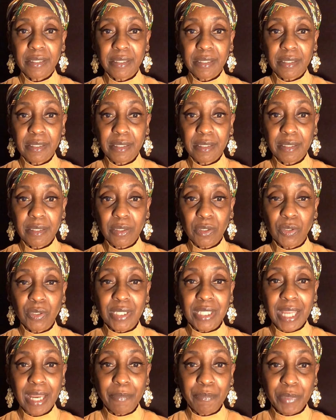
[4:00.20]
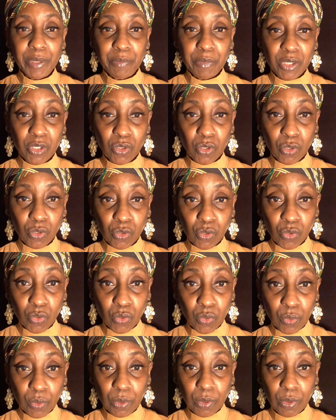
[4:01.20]
it could not be
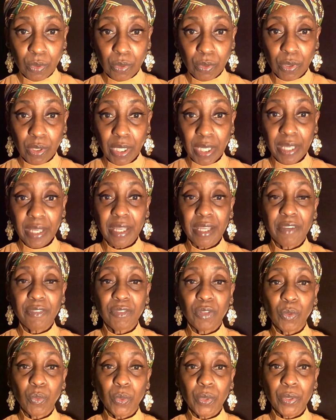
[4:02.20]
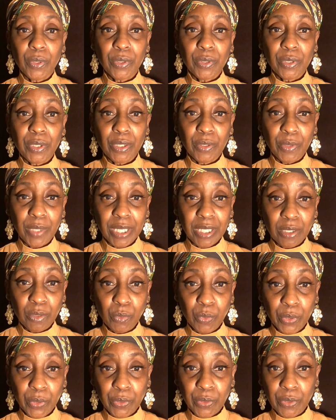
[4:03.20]
misconstrued if the word or any
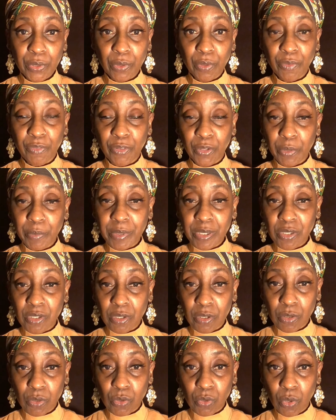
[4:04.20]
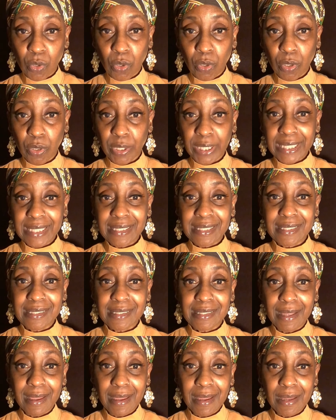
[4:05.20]
word or verbiage in the song is
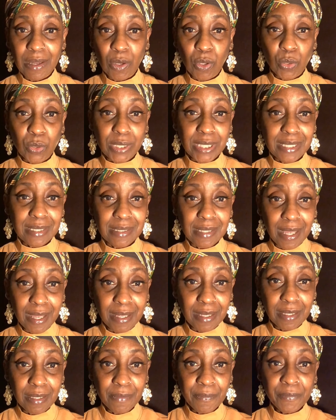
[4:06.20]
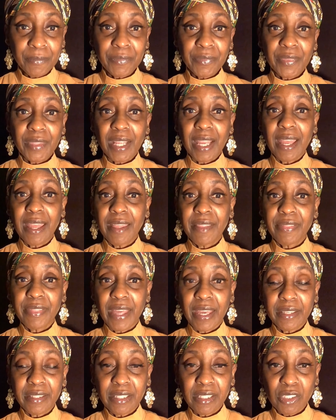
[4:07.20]
sang or said, and
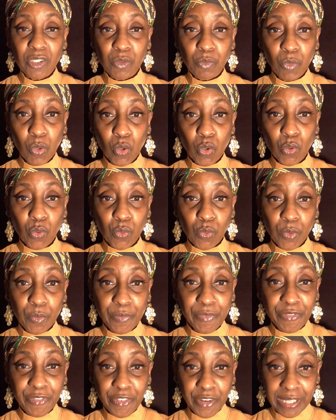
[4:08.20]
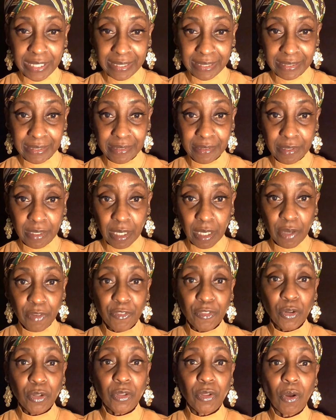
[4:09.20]
that is more group friendly
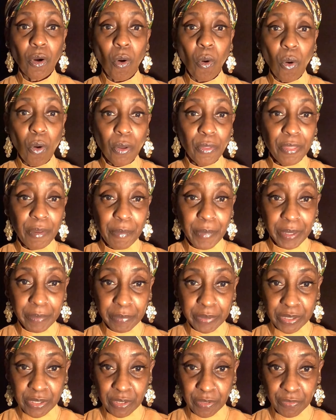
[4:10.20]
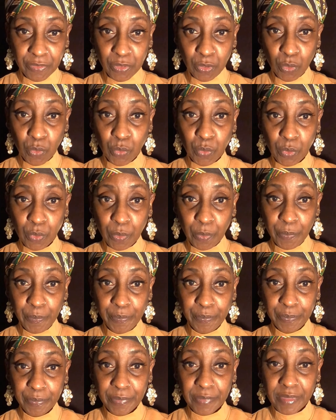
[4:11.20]
for all the members of the group,
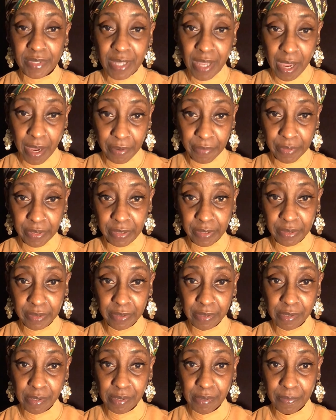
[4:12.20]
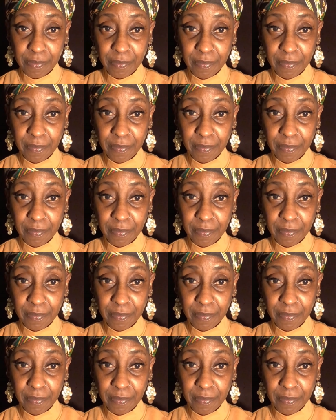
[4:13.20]
Darius.